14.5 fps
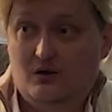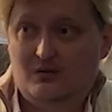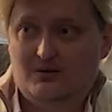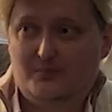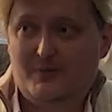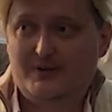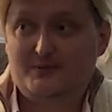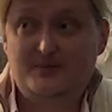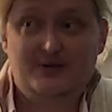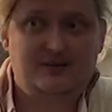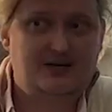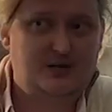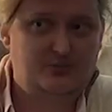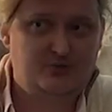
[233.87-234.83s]
Oh, it must be a
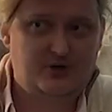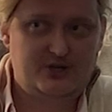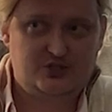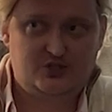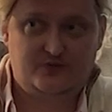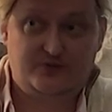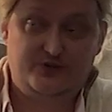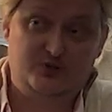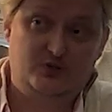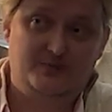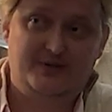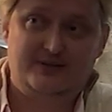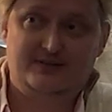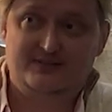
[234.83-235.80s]
lot of pressure for you to
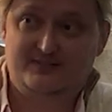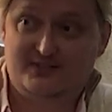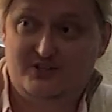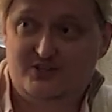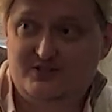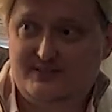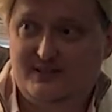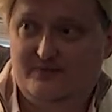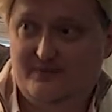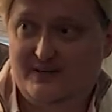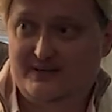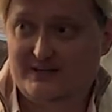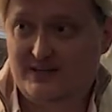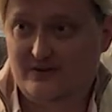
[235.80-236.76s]
make decisions that
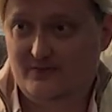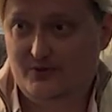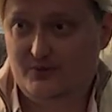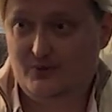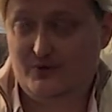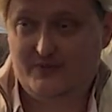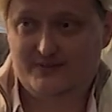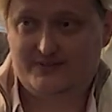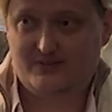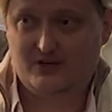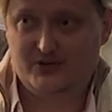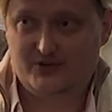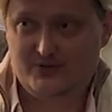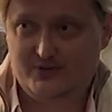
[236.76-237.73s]
affect everyone in this
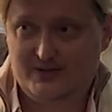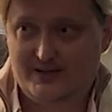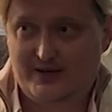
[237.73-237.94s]
country.